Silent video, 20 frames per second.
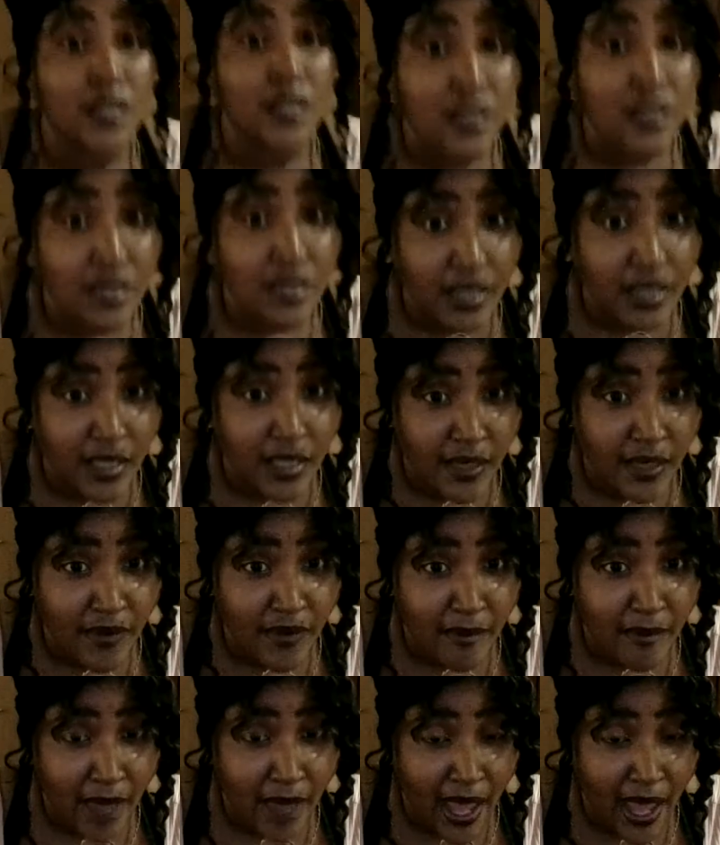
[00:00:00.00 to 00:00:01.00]
You give
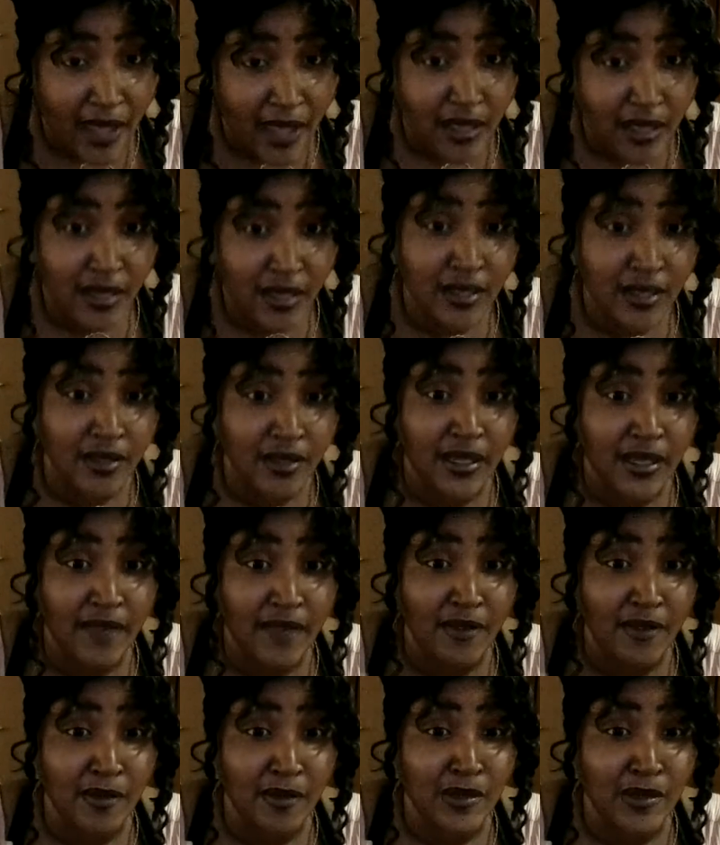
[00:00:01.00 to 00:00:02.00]
it back. You give
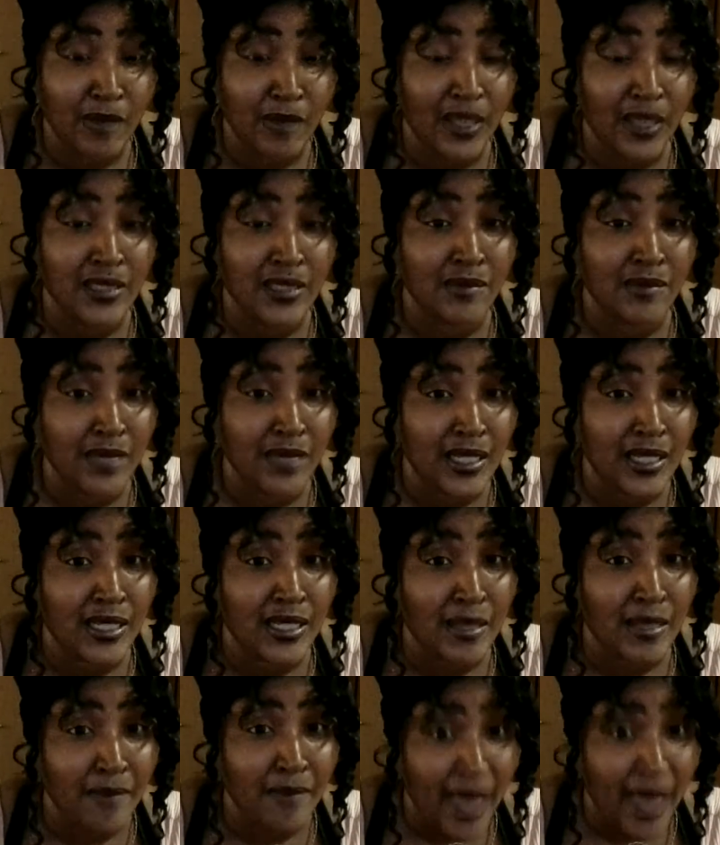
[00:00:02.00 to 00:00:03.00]
the
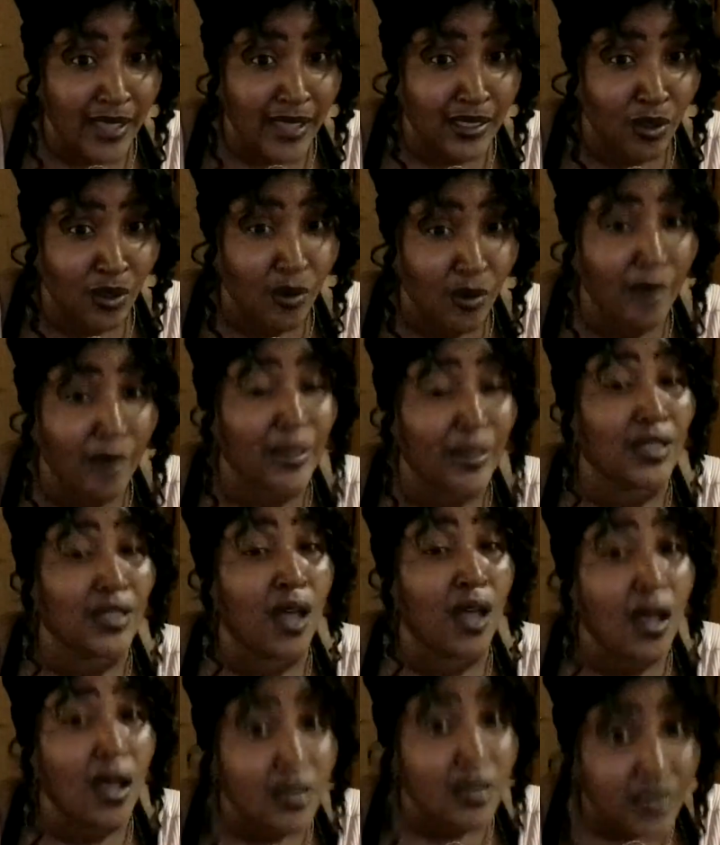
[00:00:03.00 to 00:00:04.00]
responsibility back to who it
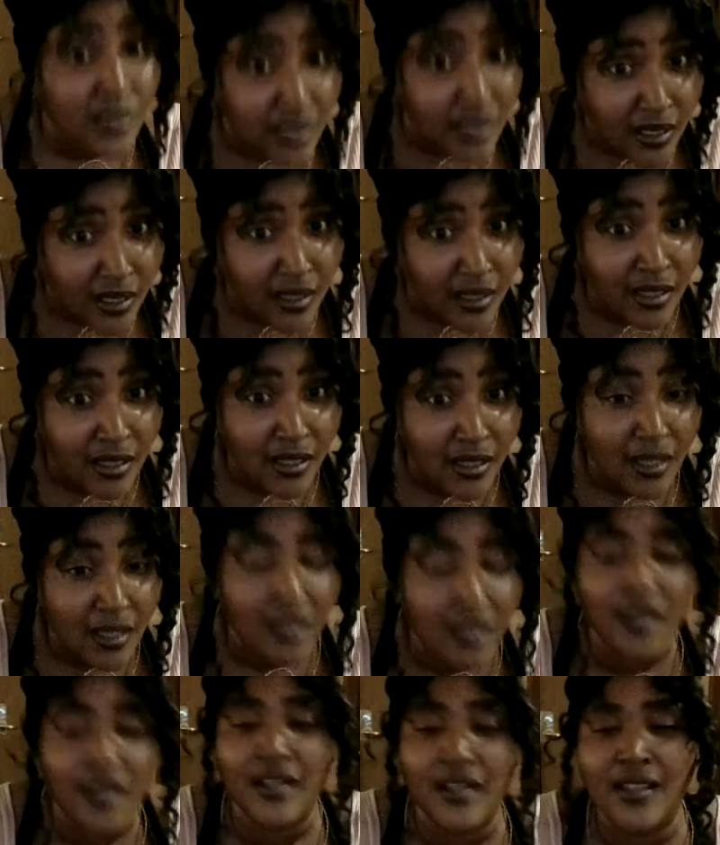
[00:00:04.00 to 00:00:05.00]
belonged to.
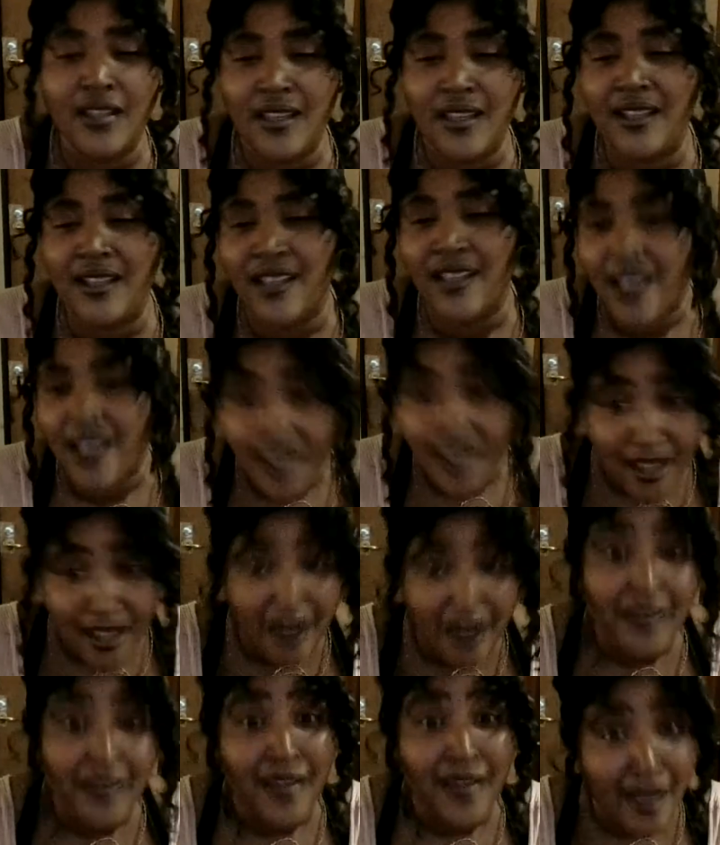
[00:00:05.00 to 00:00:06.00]

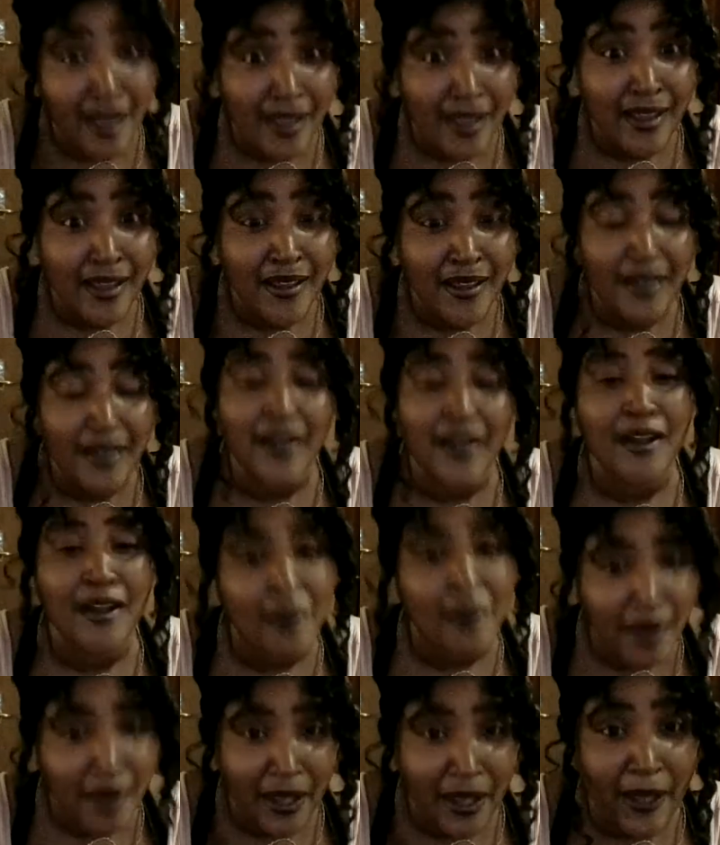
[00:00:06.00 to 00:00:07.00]
Okay?
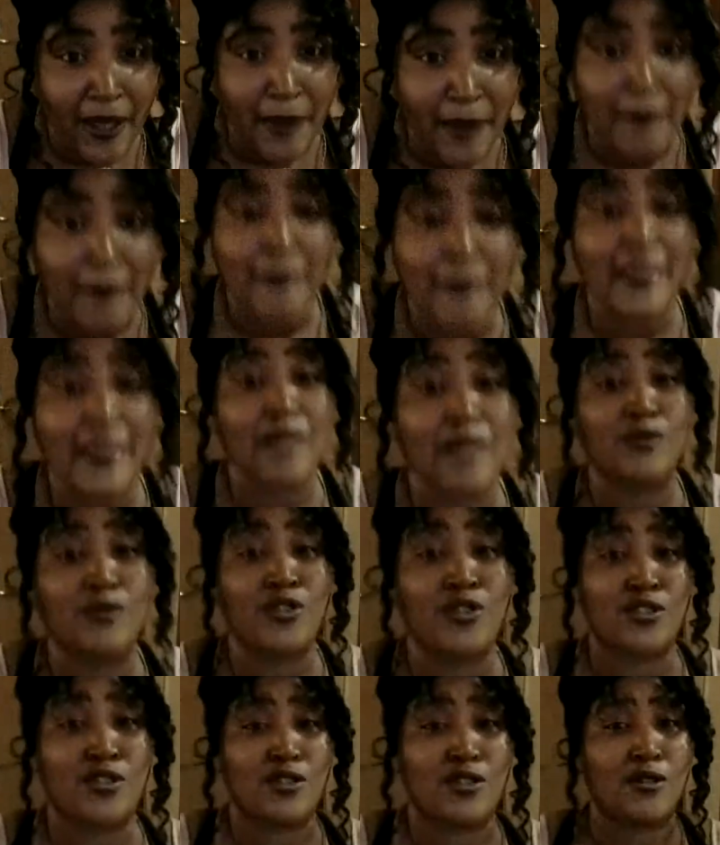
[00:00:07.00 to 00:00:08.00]
Okay. That's what
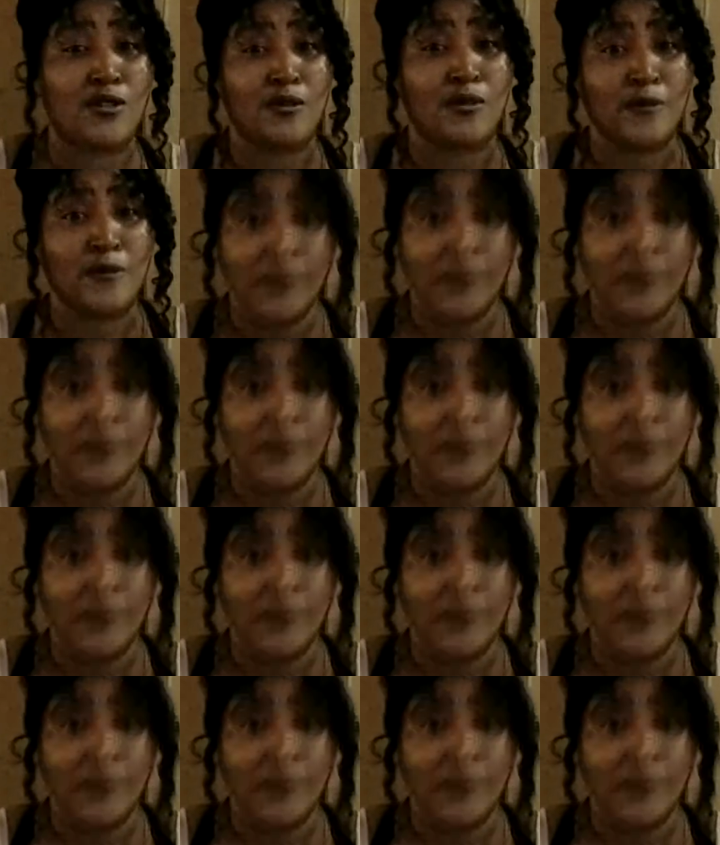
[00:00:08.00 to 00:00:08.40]
you do.